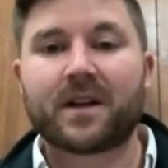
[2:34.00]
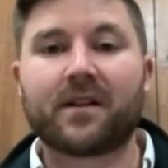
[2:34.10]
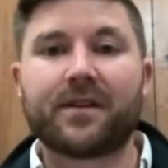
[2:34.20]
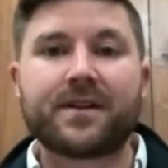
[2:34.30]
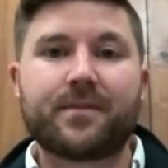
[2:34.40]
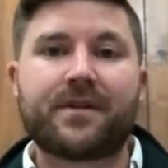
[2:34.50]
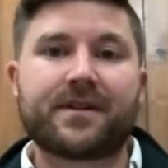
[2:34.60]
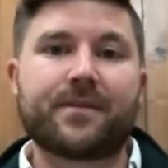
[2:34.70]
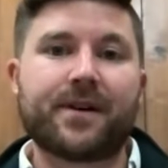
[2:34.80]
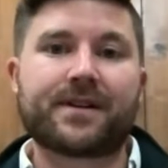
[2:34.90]
Elizabeth
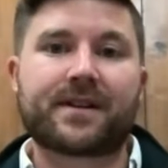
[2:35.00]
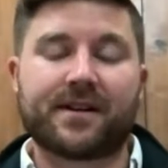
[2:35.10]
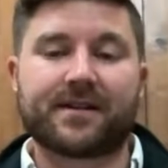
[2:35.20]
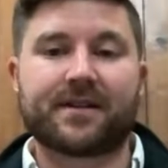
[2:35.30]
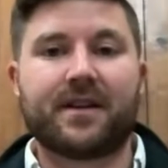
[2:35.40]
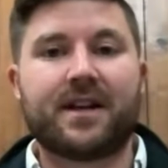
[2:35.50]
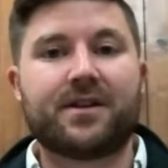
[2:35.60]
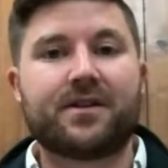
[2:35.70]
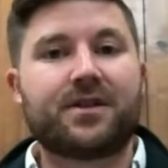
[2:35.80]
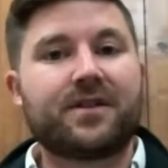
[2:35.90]
is Mary's cousin,
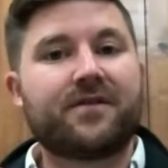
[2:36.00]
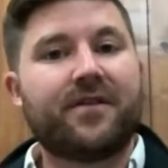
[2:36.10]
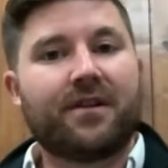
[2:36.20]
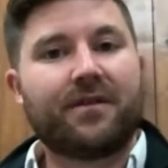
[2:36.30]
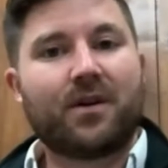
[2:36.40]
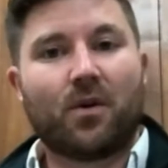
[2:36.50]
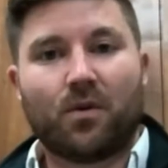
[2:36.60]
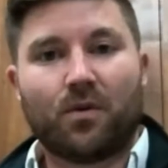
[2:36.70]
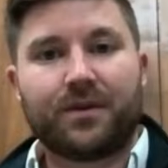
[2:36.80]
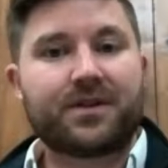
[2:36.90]
and she's very
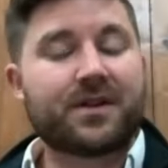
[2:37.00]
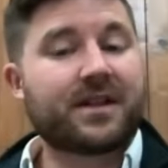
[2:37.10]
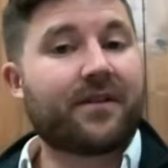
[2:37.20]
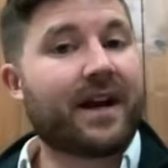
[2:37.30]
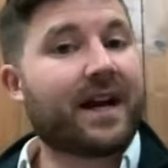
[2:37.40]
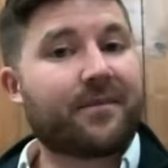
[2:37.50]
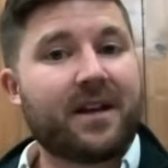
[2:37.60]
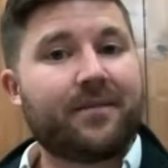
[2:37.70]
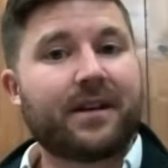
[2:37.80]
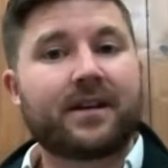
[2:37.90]
old and she's never had a
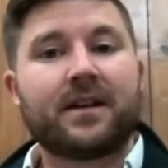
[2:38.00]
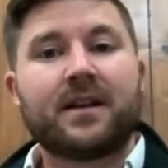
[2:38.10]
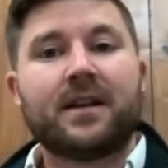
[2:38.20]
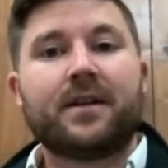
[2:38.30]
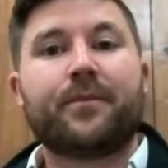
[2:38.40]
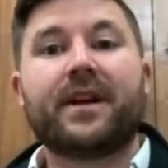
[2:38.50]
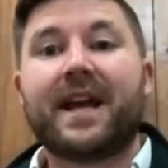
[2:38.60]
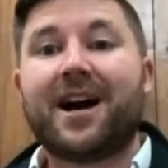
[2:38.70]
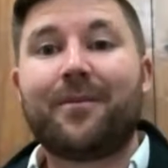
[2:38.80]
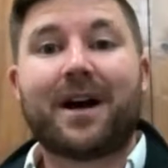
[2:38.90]
baby. But
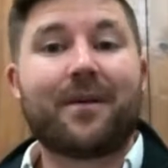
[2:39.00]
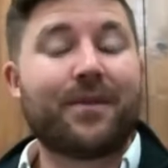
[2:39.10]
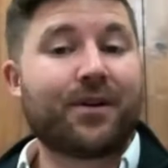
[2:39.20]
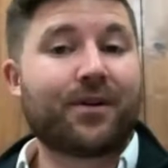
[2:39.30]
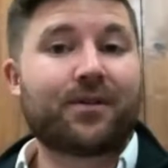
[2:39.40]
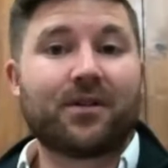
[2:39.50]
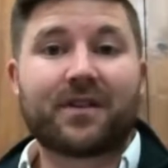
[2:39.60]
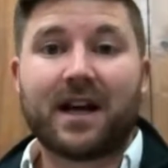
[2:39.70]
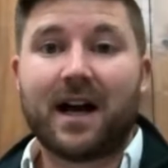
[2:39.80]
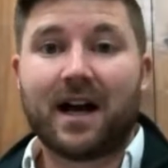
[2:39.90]
now, by a miracle
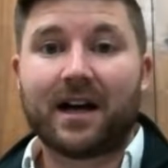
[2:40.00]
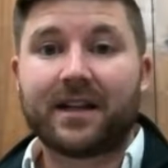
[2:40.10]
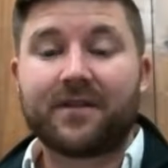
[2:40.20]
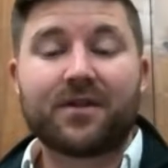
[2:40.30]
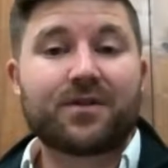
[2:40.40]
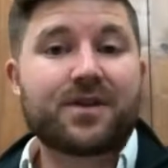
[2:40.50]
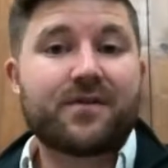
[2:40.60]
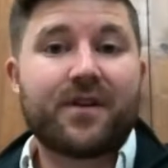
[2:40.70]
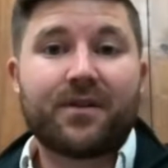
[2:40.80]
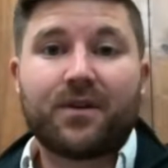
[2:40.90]
of God, even though she's
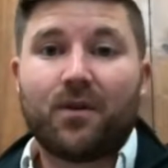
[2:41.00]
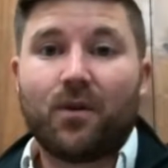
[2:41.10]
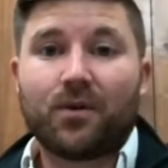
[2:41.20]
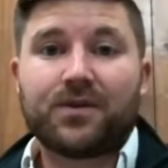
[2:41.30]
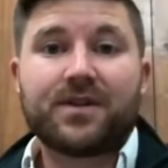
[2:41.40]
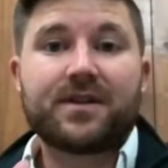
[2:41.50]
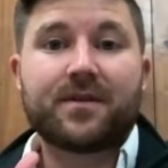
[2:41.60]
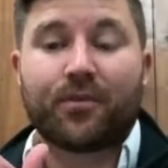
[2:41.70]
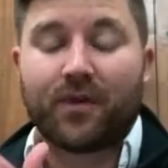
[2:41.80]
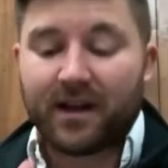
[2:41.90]
very old, she's
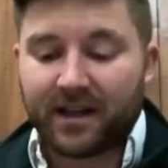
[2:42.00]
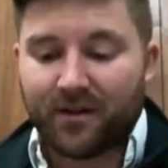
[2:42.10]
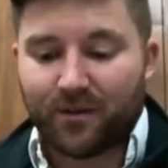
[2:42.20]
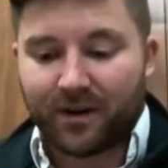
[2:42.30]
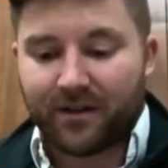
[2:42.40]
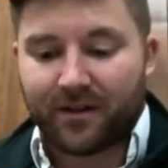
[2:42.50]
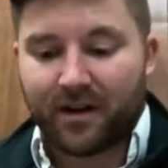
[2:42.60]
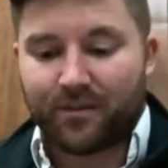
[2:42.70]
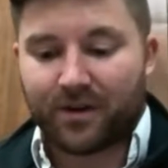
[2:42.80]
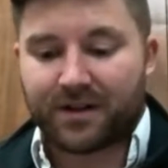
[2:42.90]
pregnant with
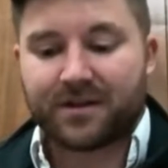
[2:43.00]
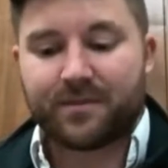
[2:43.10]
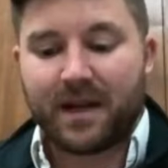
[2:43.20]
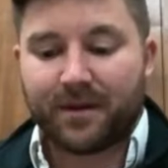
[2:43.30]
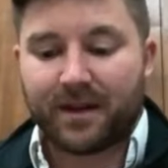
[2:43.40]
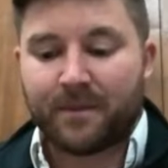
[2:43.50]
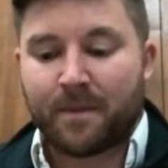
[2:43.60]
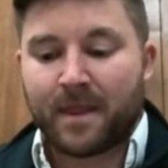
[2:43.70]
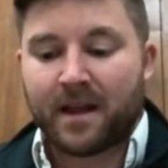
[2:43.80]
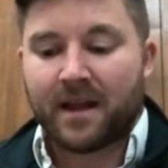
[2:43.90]
a precious baby.
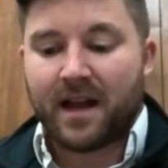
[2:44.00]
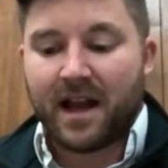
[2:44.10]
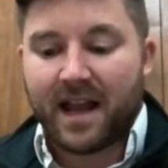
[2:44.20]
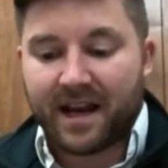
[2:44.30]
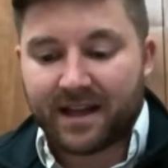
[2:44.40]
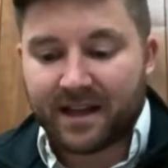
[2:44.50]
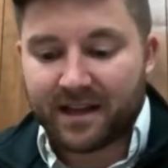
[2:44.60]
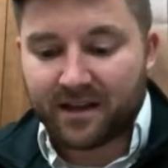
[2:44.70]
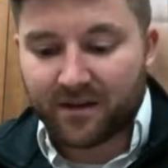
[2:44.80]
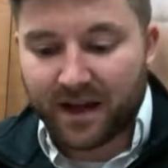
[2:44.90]
And
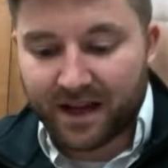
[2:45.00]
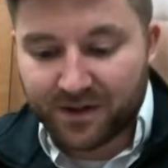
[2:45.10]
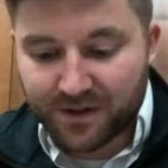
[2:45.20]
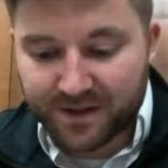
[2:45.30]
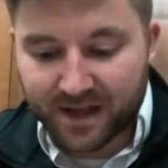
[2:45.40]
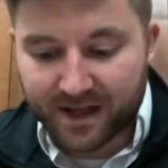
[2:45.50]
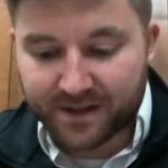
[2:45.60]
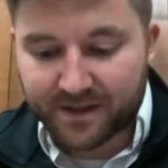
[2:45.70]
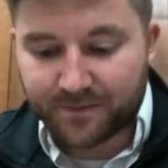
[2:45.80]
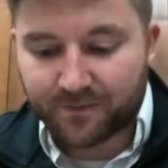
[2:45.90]
the angel
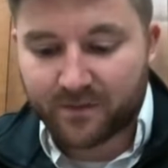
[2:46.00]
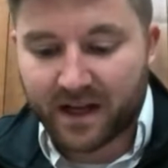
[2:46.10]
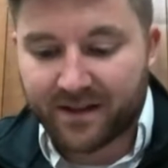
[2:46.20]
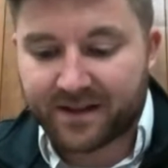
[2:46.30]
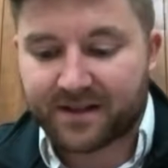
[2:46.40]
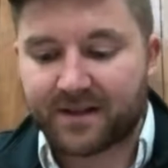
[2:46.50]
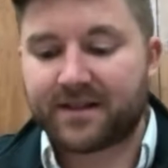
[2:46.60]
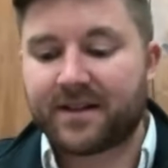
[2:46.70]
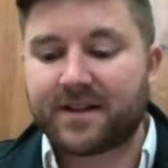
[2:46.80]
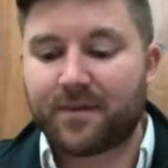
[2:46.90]
says, and this is the
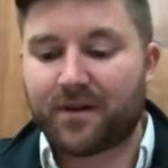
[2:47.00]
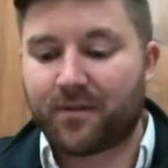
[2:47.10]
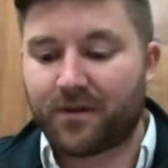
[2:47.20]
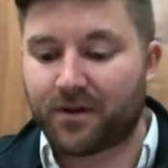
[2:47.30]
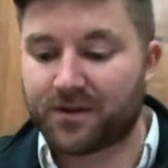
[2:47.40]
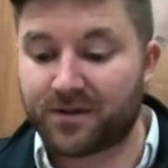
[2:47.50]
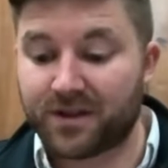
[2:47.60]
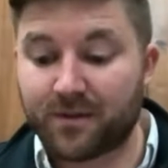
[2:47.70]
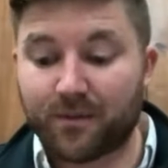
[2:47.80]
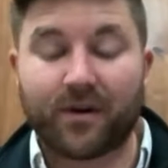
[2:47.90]
sixth month with her. So
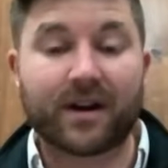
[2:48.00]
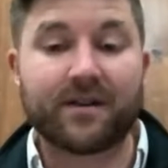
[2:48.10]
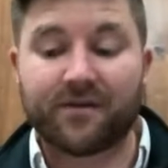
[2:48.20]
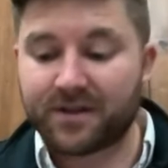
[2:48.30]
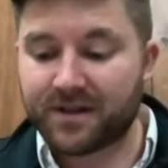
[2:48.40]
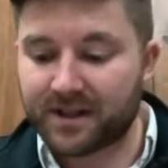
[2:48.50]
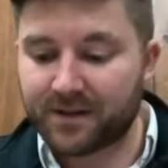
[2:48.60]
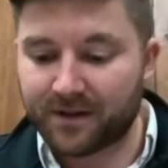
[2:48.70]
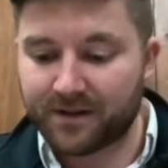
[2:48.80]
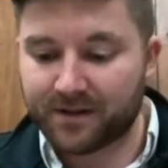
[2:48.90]
she's been pregnant for six
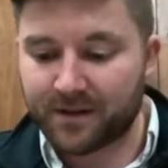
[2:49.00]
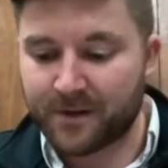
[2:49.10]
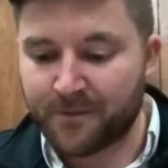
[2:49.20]
months